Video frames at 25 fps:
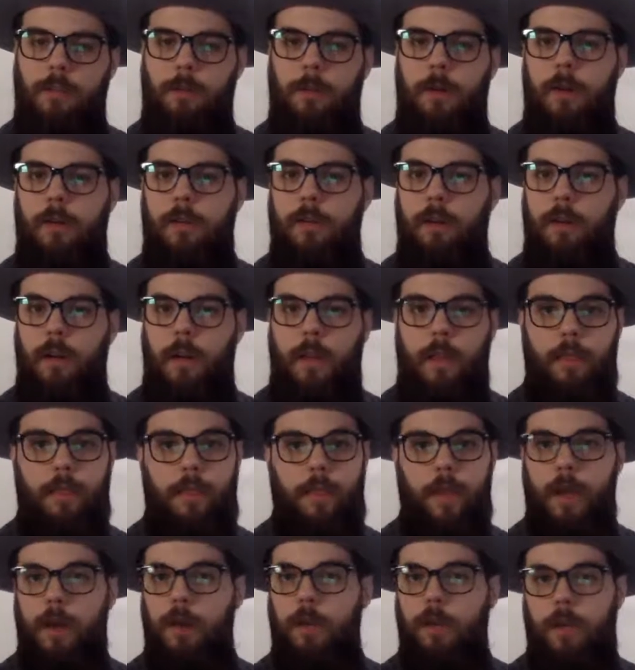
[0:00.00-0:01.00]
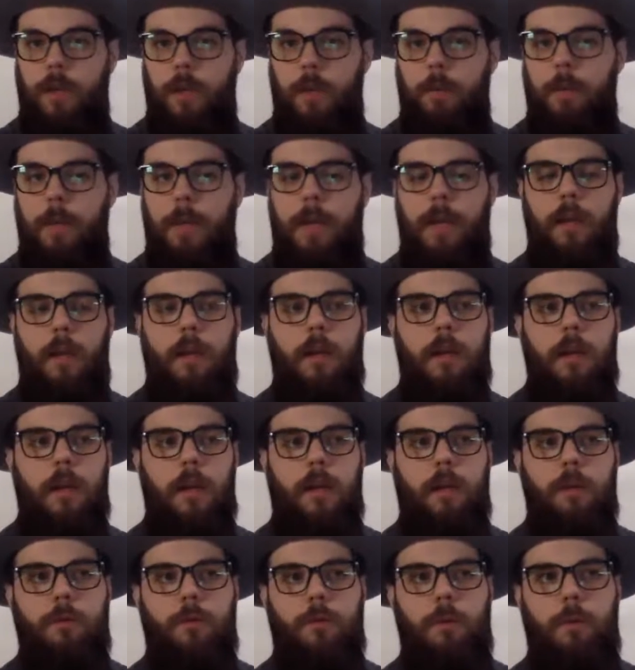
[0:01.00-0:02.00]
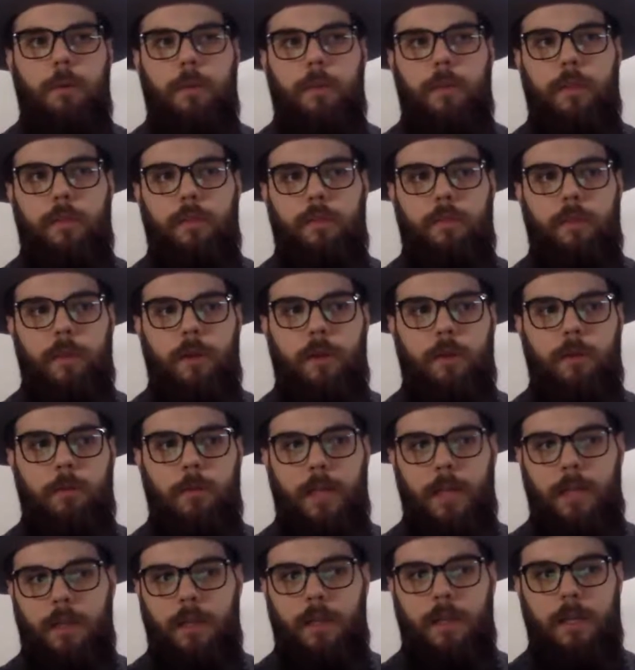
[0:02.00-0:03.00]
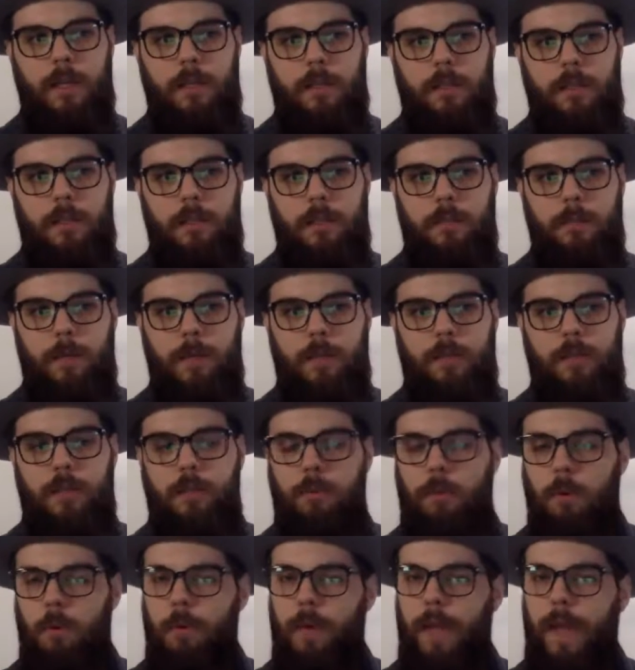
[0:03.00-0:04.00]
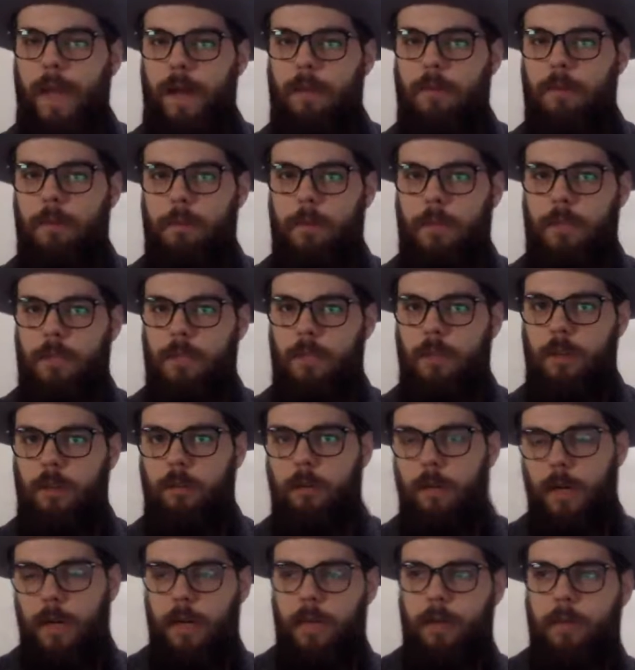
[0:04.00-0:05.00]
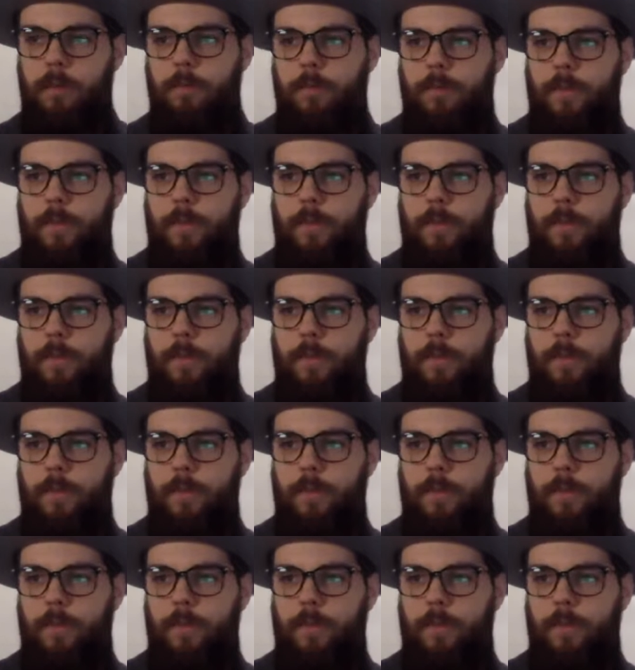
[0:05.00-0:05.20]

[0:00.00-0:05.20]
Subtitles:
or whatever, they don't get made. Well, with a film like this, especially where we have a budget already,